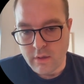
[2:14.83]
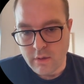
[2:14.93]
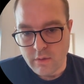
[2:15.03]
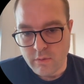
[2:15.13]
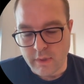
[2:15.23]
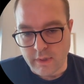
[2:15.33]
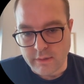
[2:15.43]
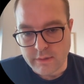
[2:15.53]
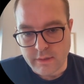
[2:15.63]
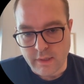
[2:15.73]
What
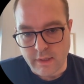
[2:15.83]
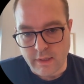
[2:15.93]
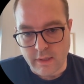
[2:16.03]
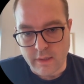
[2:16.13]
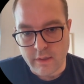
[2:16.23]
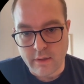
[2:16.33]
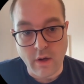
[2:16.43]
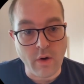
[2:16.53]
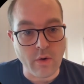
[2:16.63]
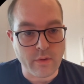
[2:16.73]
else?
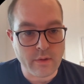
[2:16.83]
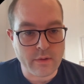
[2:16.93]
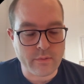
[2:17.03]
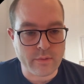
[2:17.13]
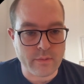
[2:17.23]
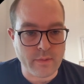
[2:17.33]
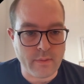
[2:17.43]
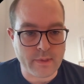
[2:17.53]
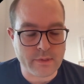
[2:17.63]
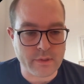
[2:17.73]
Oh, I
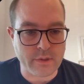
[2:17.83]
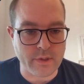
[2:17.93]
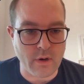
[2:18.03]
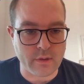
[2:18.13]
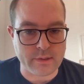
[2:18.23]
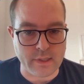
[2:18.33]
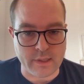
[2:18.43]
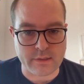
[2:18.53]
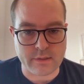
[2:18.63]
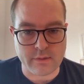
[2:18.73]
mentioned earlier alt
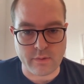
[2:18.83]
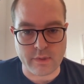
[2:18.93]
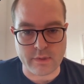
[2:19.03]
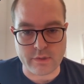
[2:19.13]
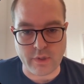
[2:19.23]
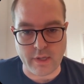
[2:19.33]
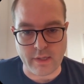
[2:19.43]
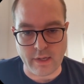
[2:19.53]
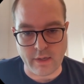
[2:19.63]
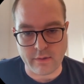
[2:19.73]
text. I wanted to try that
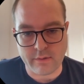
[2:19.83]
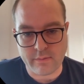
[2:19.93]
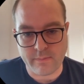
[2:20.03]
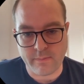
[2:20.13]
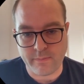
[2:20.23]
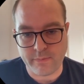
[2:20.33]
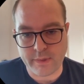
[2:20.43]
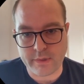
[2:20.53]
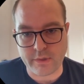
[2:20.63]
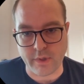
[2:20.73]
out.
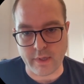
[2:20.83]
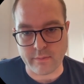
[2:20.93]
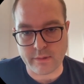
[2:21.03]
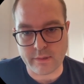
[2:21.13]
Show names.